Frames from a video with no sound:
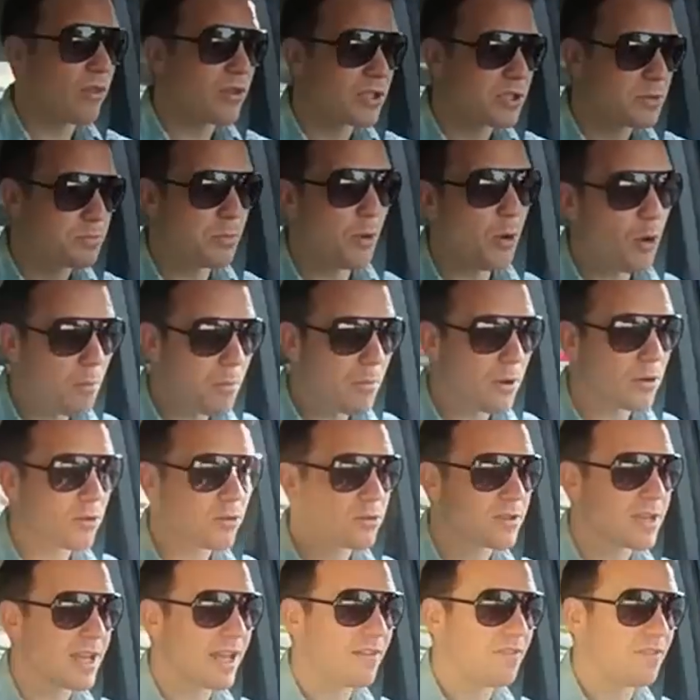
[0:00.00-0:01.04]
the Sport
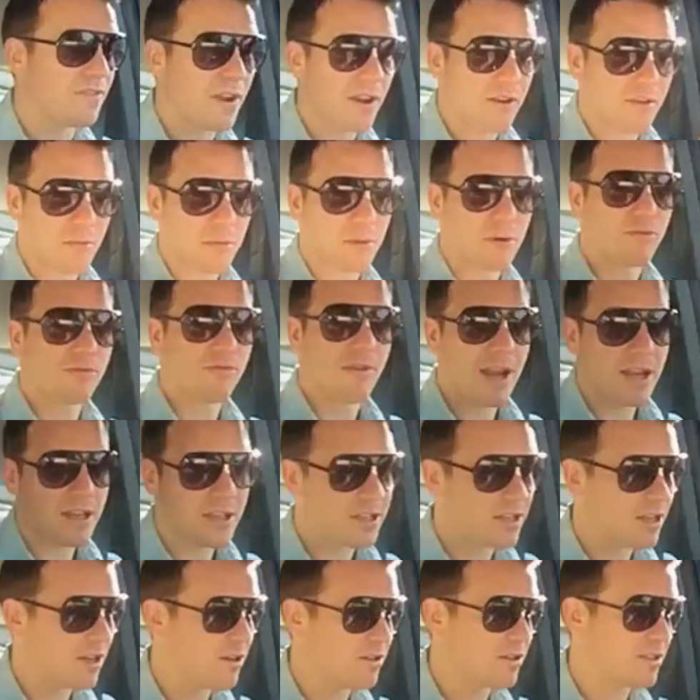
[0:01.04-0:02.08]
models get variable
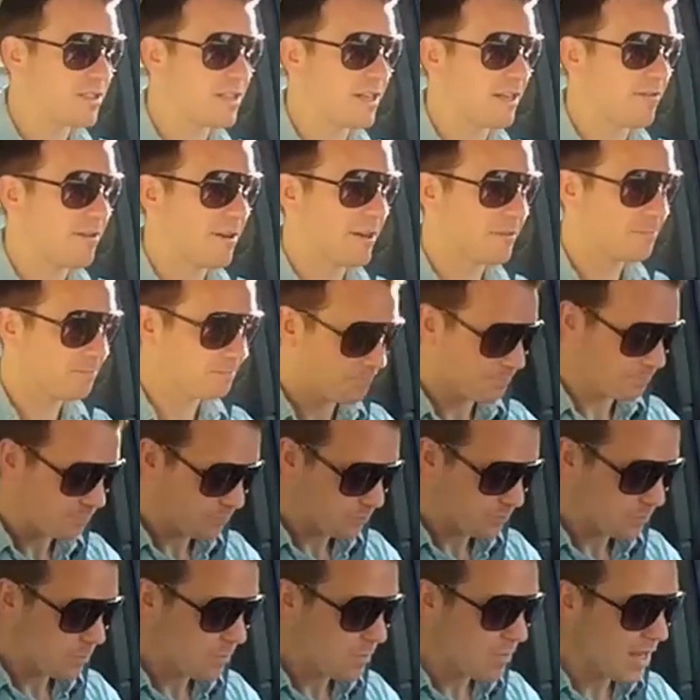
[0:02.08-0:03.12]
ratio steering,
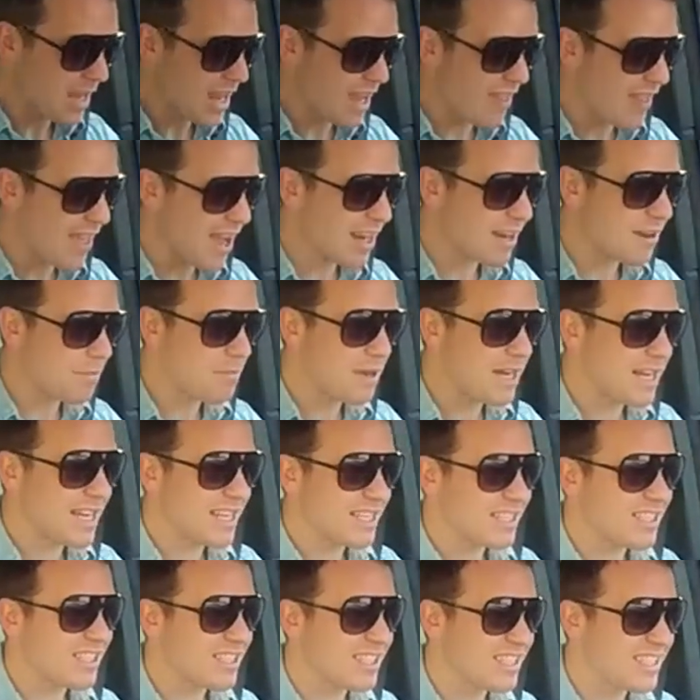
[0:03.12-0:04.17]
and that can mean
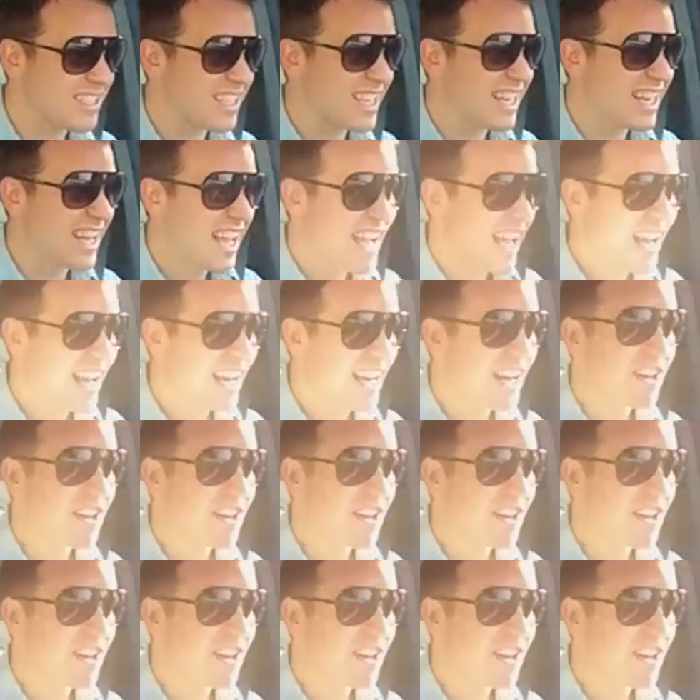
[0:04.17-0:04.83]
it turns in a